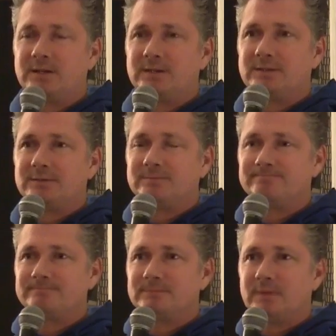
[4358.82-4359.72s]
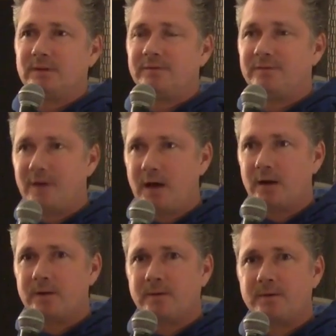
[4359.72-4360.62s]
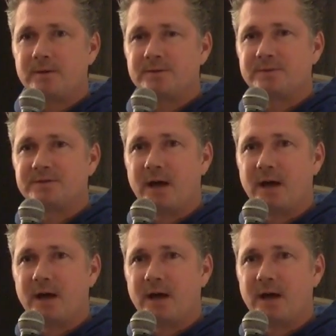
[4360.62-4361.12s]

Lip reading: and shit, dude. It's over. There's no like.